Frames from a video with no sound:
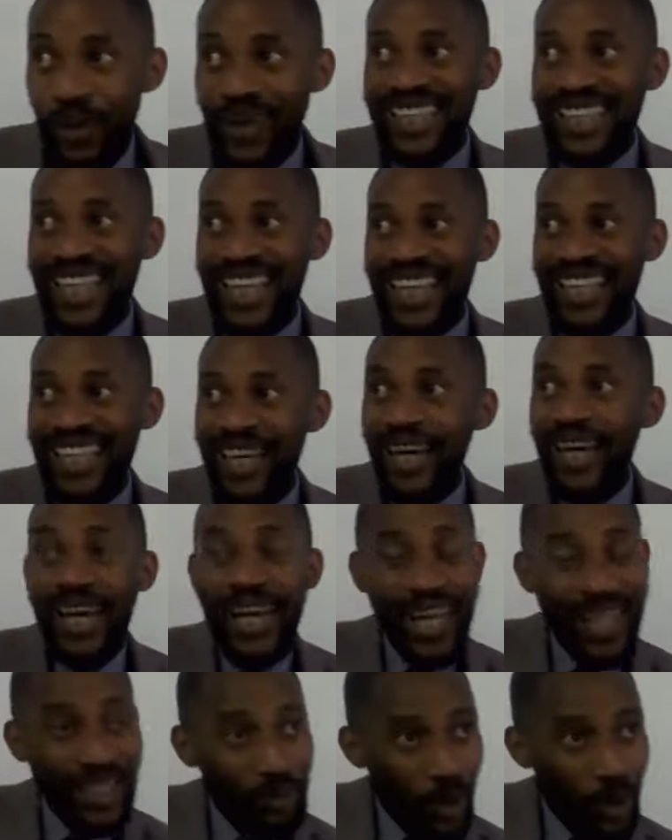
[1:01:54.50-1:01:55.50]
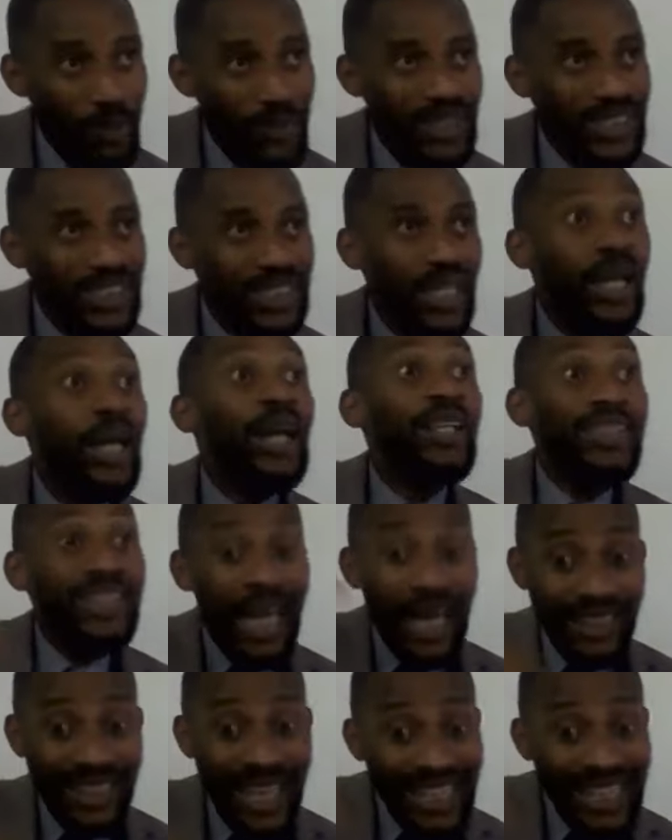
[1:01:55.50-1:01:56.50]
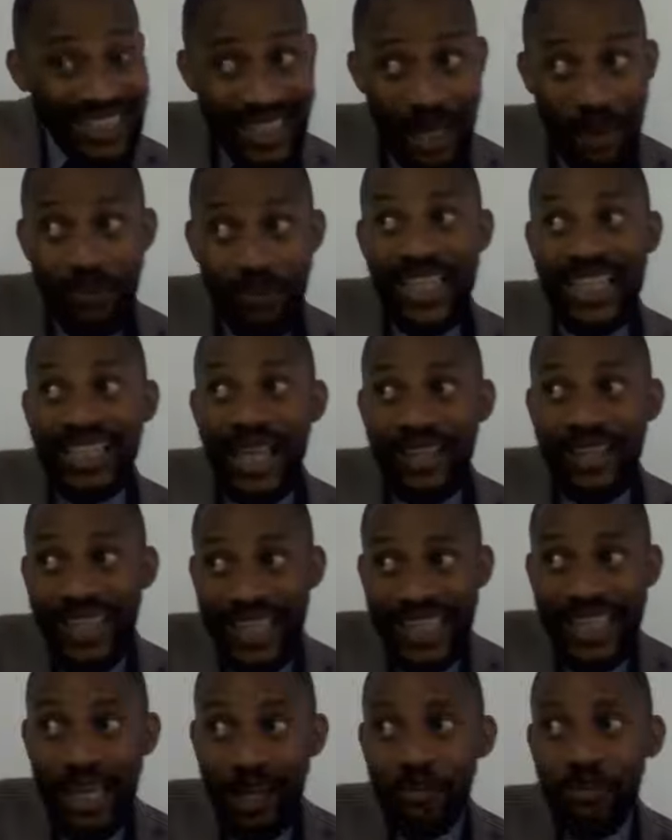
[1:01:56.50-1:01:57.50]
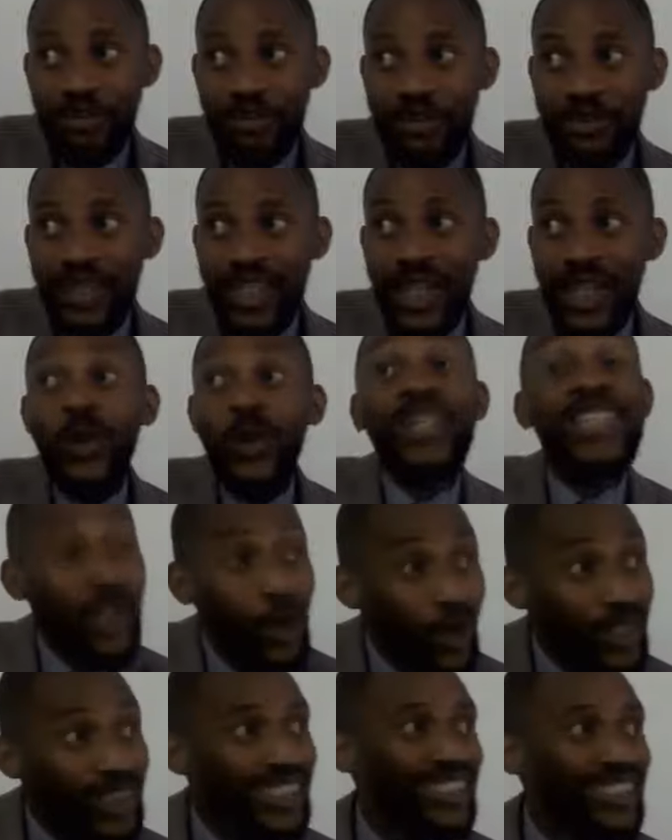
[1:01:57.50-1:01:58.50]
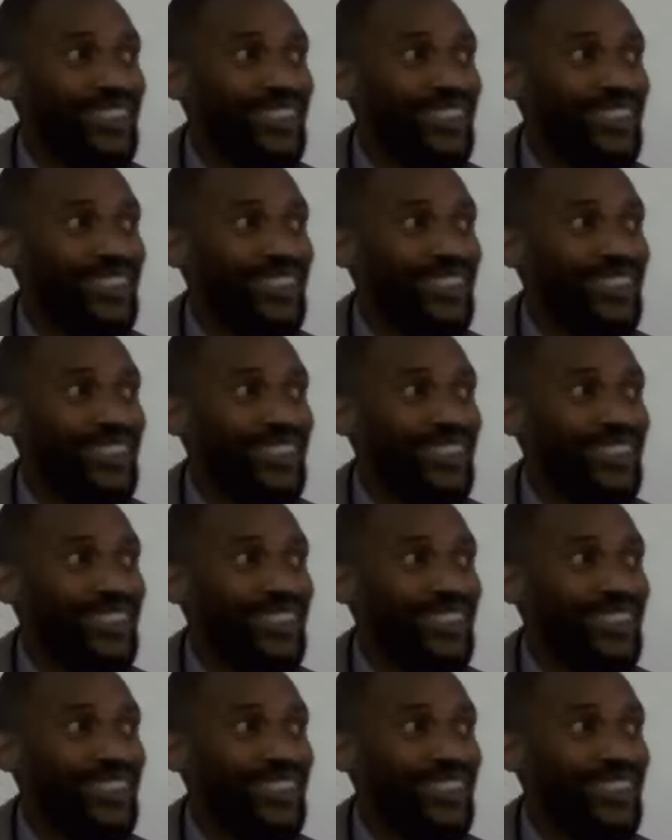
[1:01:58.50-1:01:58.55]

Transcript: what they had promised. That, that same thing that they gave, it was a lot,